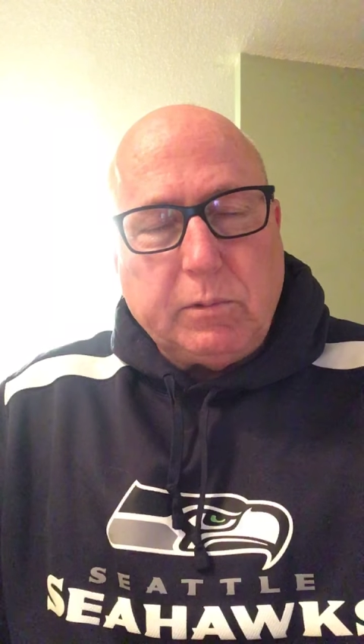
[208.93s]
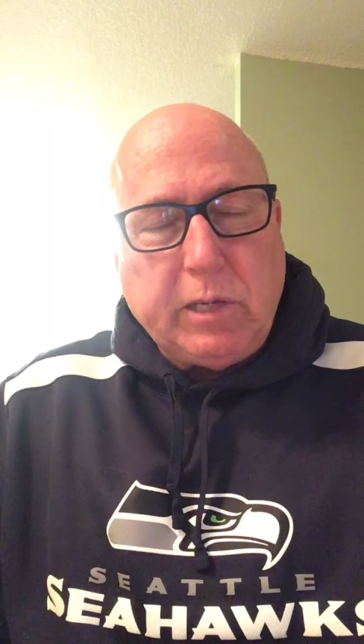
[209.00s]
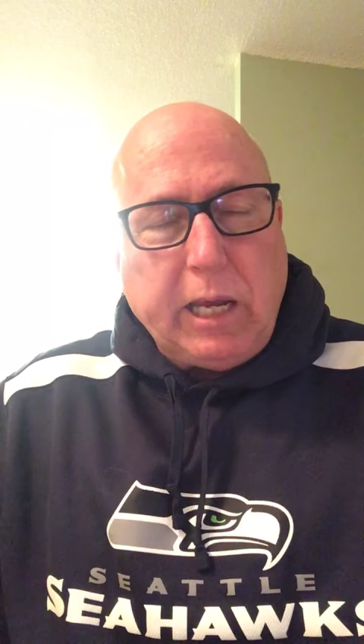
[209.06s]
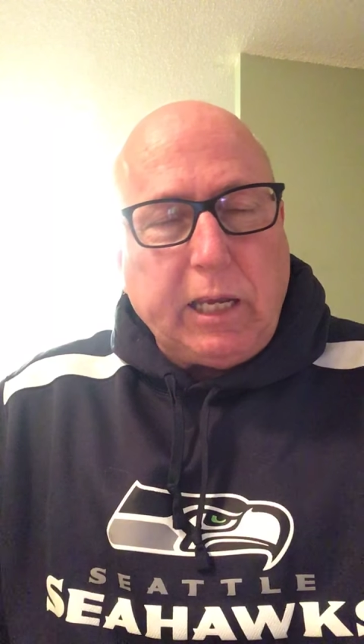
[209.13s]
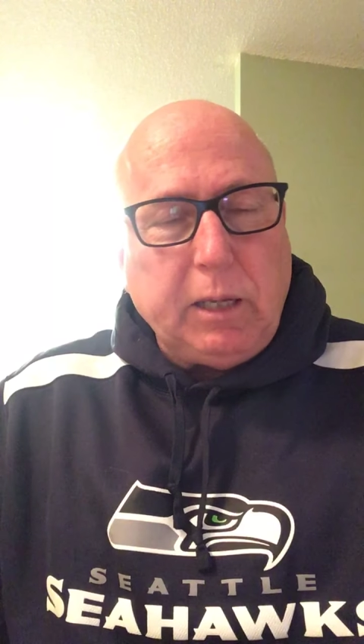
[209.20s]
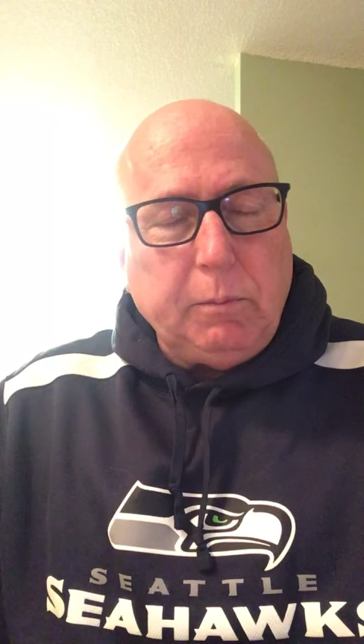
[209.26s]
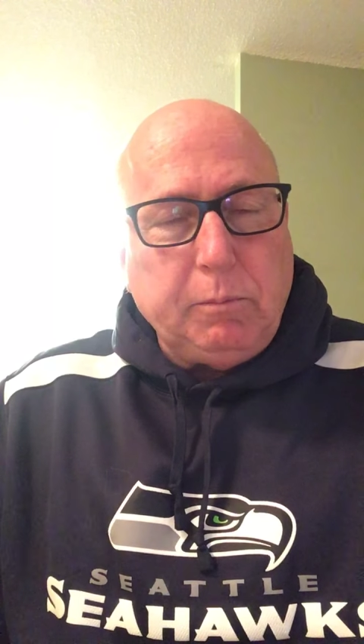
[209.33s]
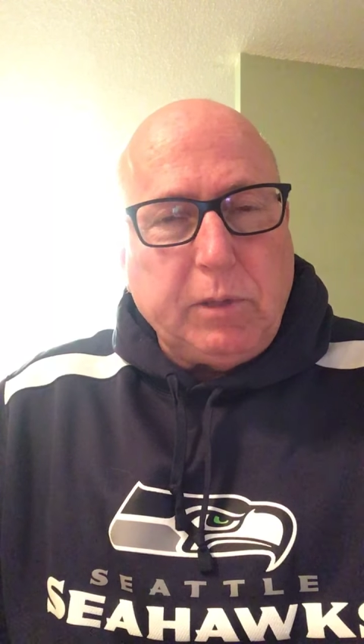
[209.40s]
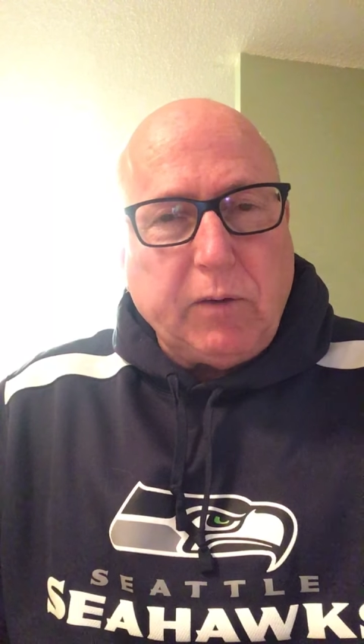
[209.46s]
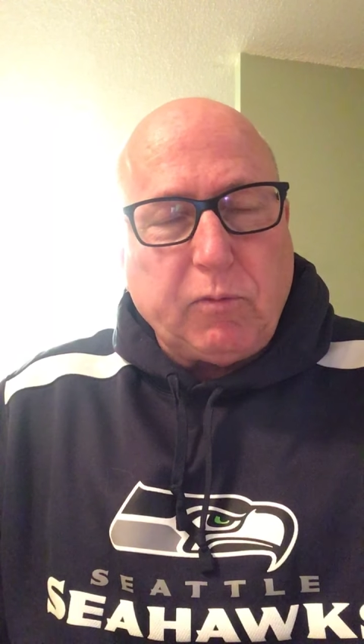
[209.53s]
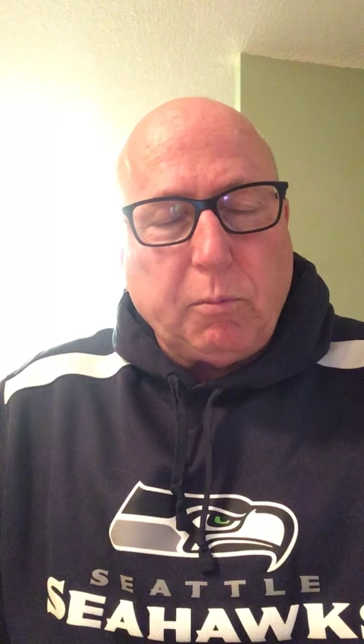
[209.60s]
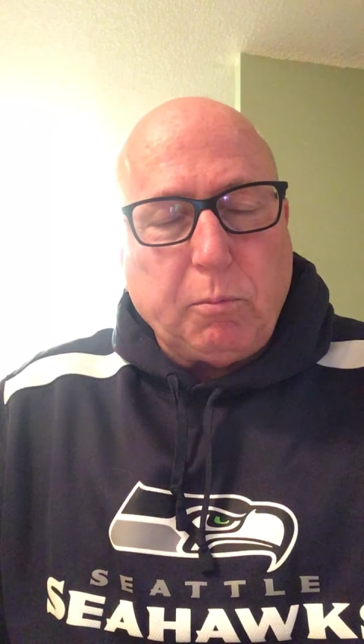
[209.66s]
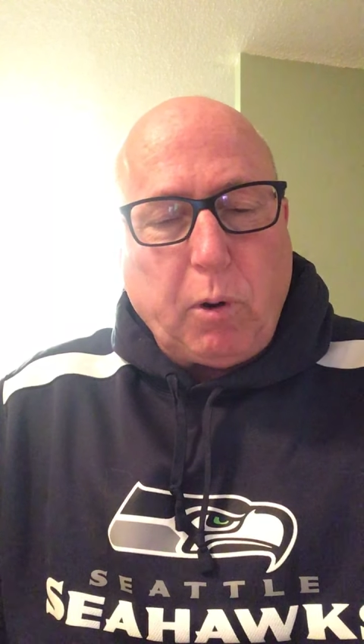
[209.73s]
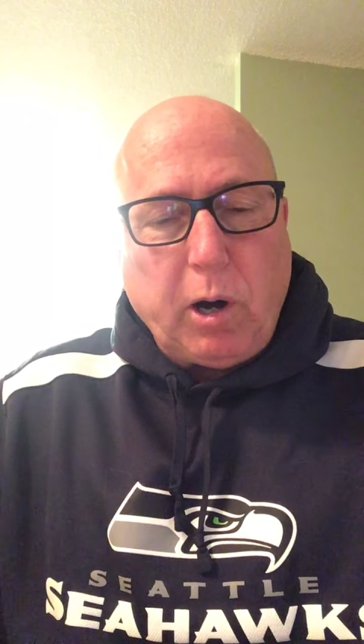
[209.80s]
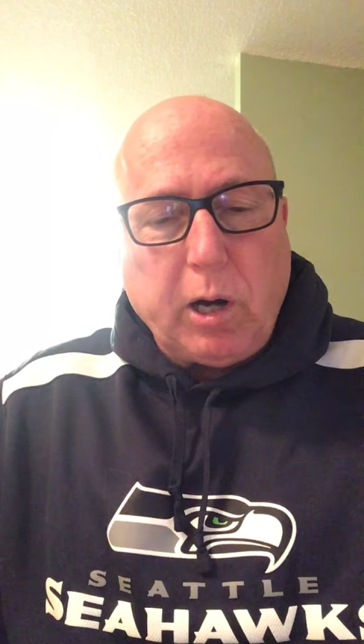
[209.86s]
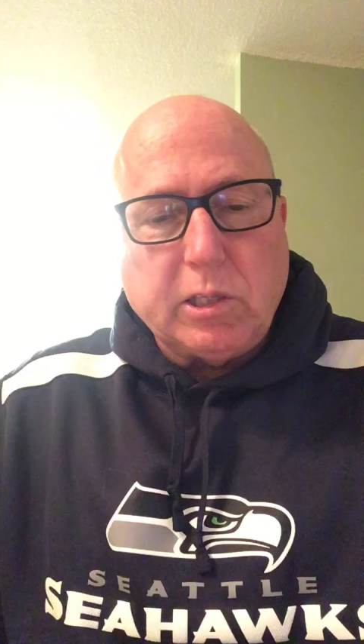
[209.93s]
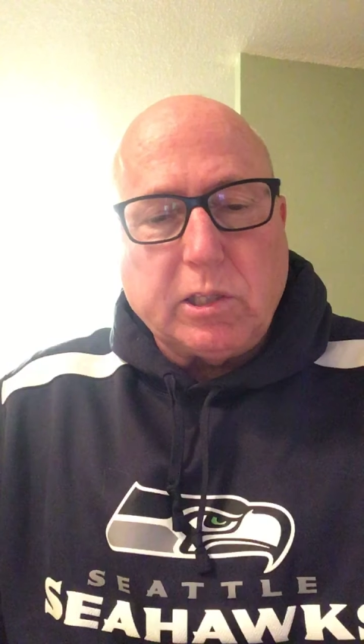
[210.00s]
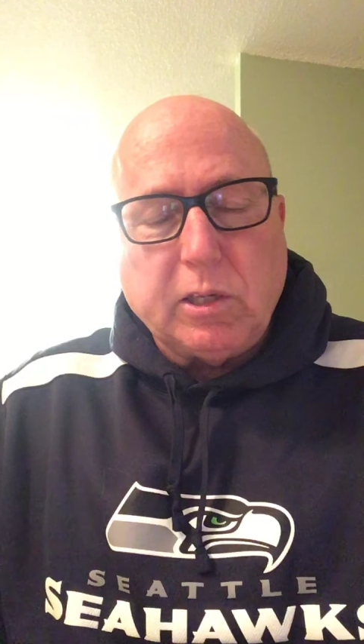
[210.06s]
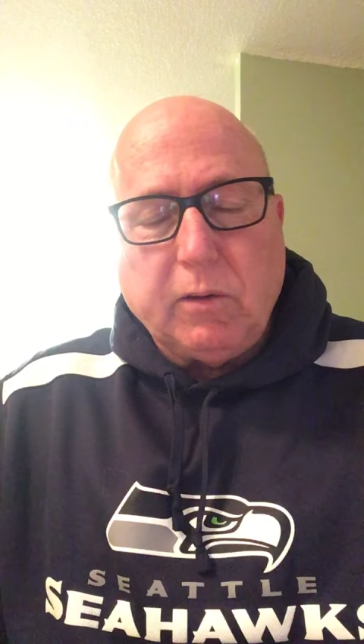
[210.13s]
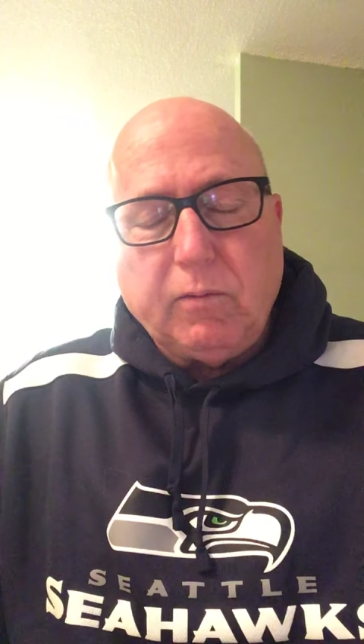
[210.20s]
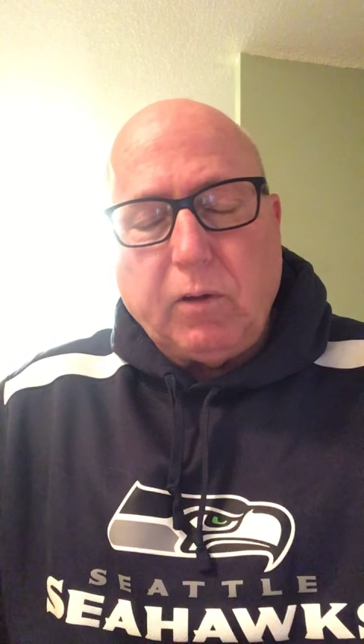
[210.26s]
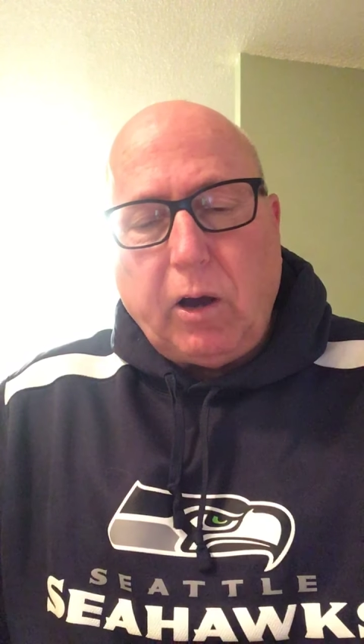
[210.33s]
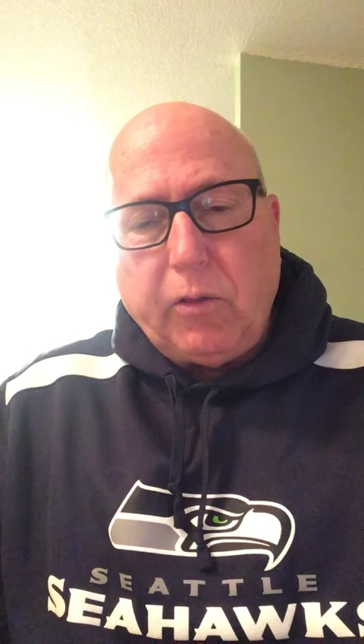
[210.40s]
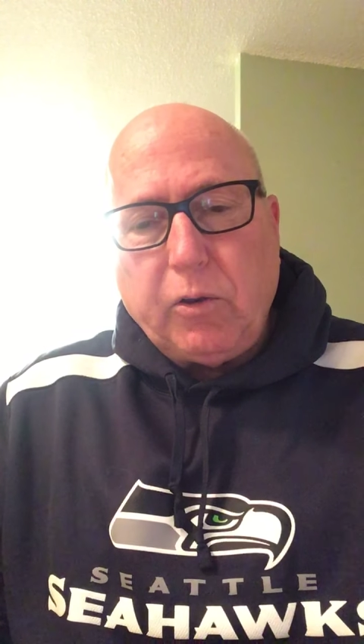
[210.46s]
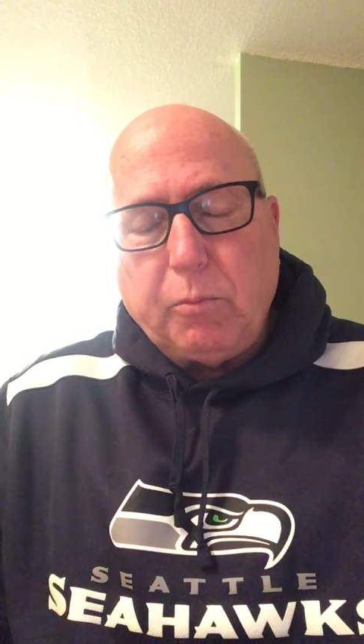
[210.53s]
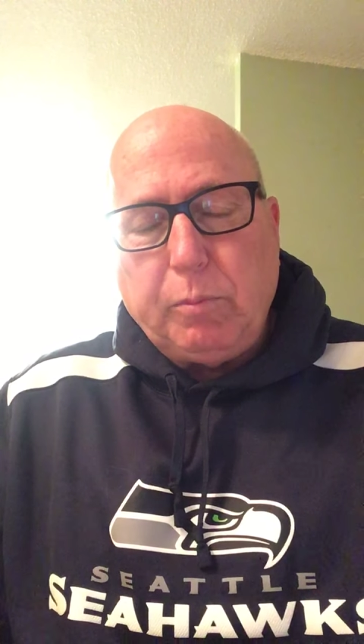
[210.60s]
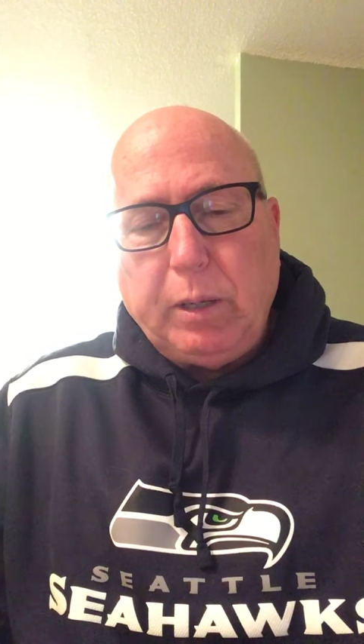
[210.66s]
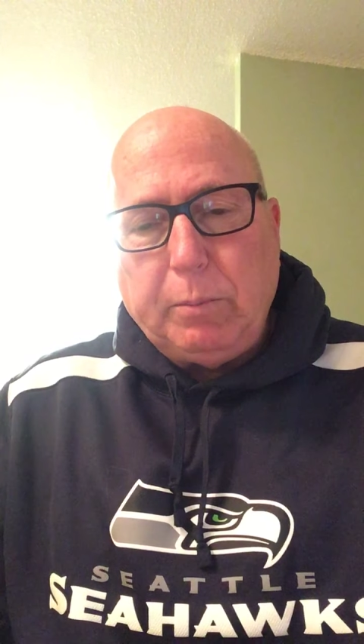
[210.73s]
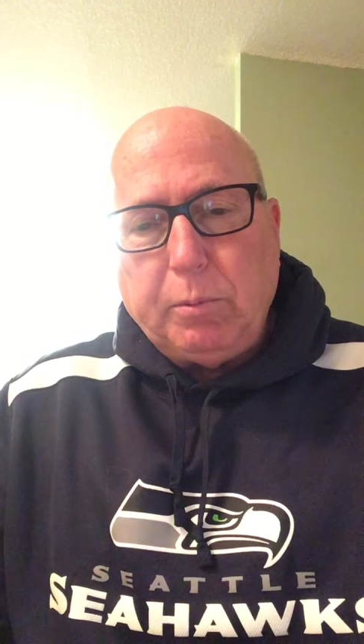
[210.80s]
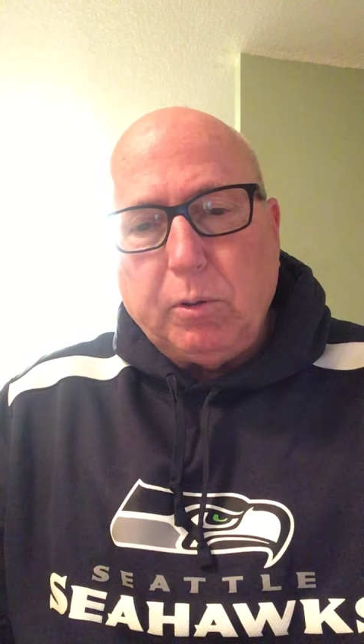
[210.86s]
taking different parts of other
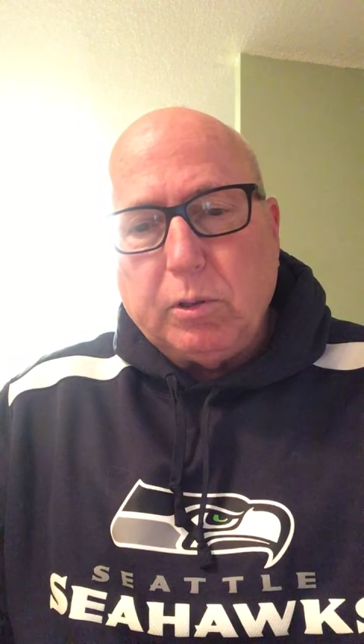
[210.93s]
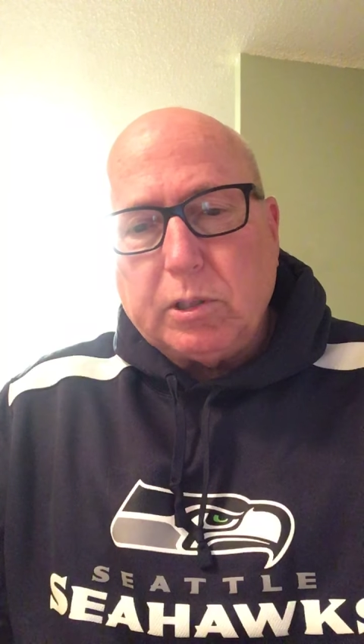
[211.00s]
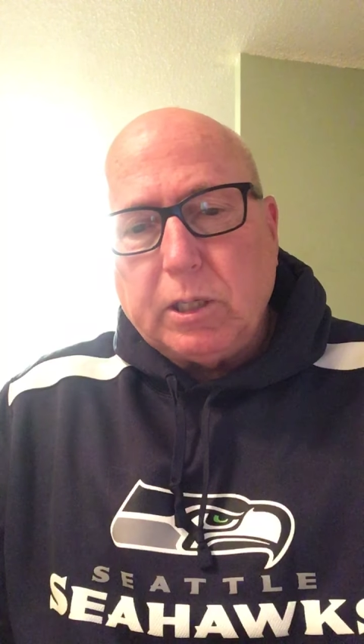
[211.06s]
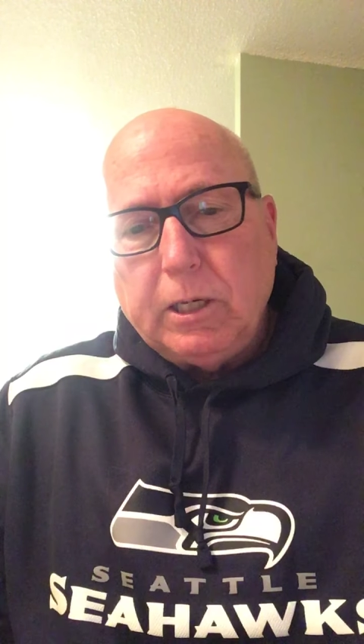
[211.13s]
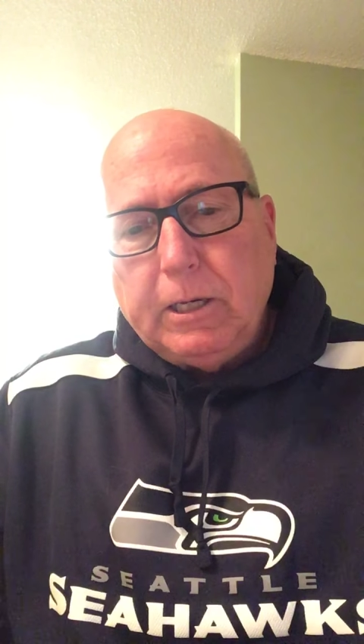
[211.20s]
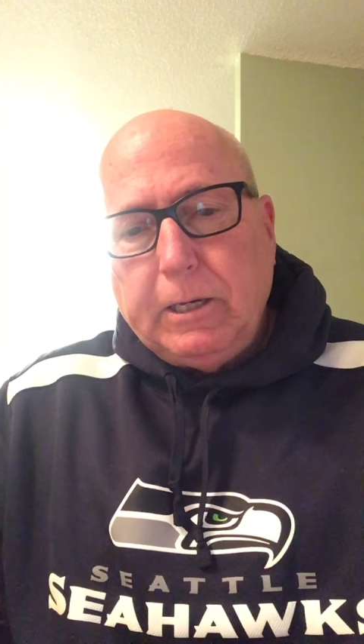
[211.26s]
people's